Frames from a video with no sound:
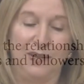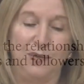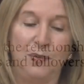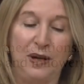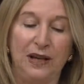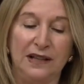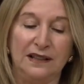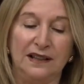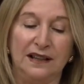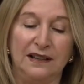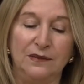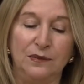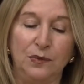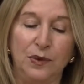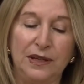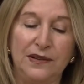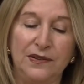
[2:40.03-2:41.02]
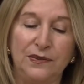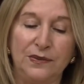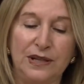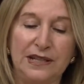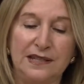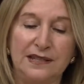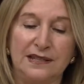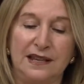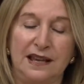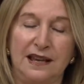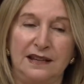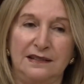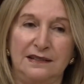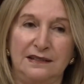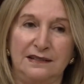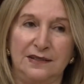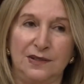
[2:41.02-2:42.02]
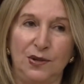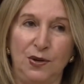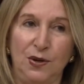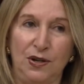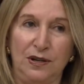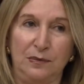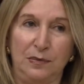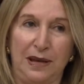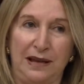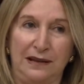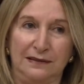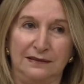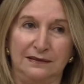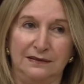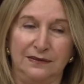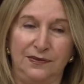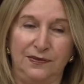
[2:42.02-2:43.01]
Well, one of the reasons I talk about